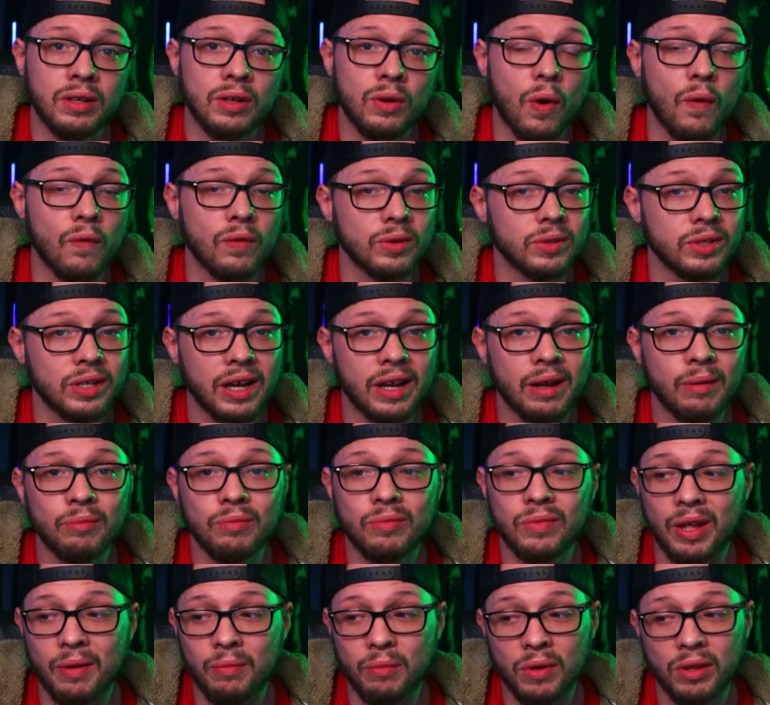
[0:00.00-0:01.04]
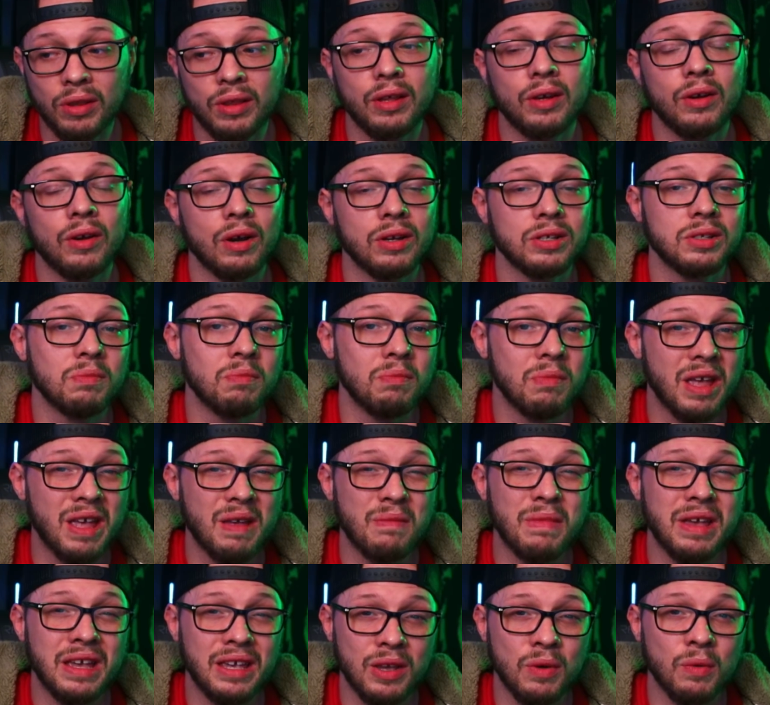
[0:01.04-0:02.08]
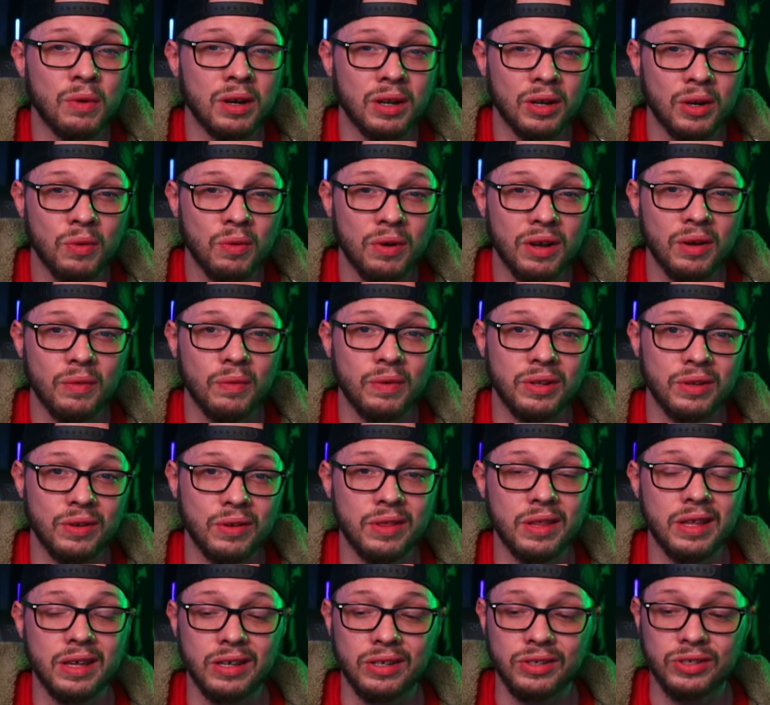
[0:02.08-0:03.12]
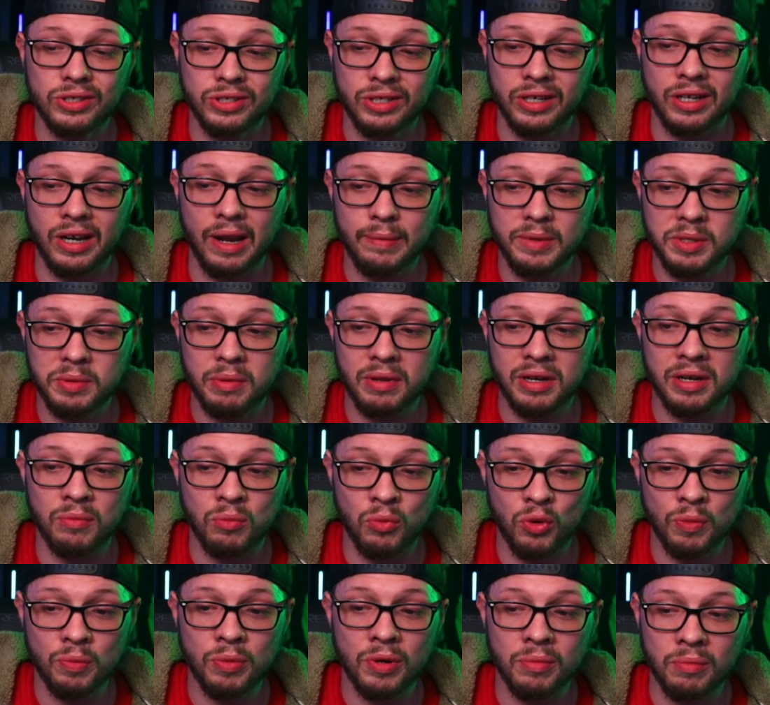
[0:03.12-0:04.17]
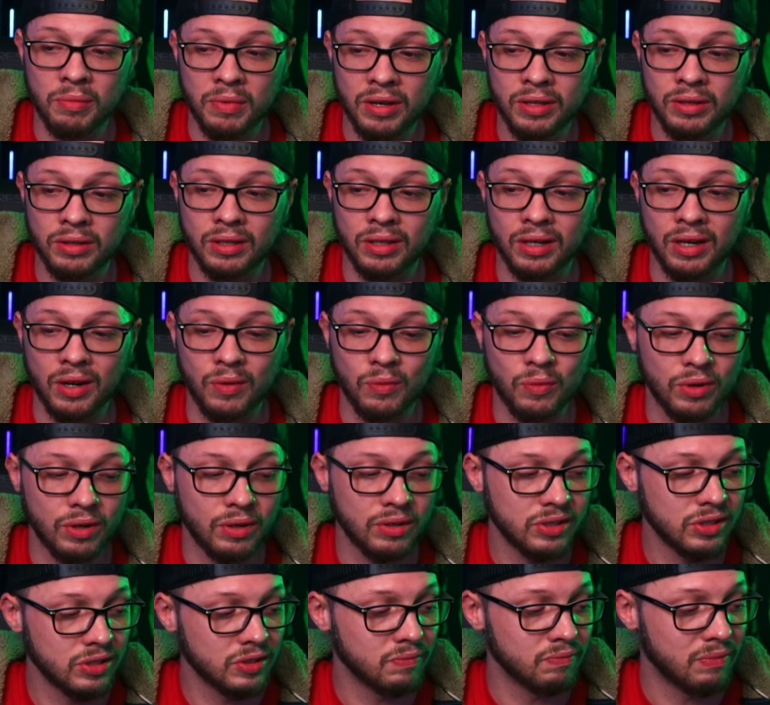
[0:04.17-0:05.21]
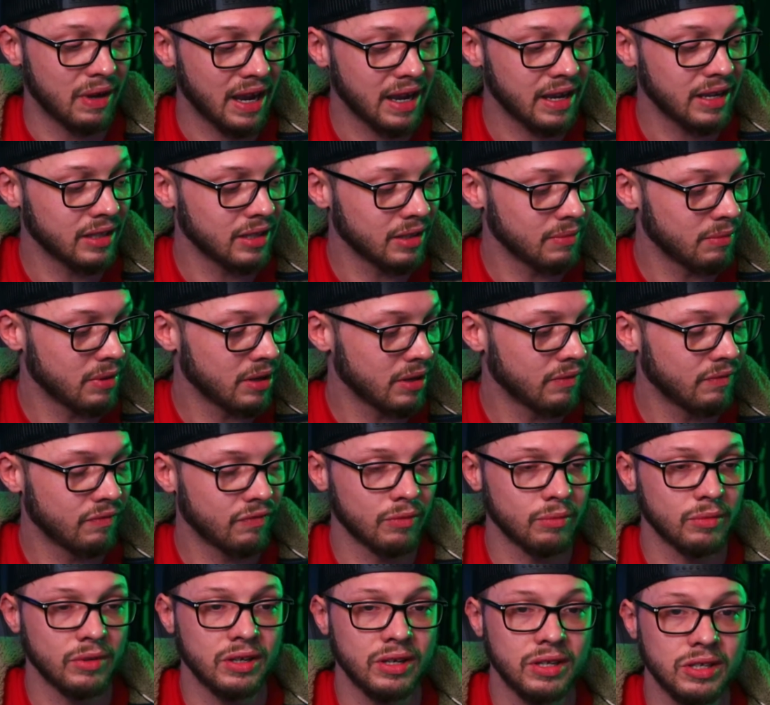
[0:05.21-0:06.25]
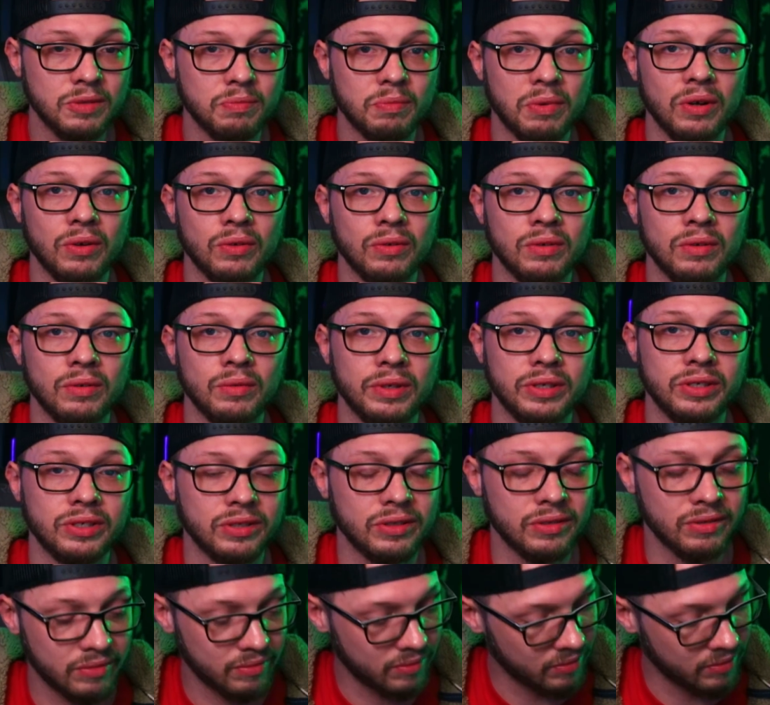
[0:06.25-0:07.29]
Over time, that monthly cost may make you want to quit when you're thinking, shit, I'm spending more per month than I would just buying the bud from the dispo, which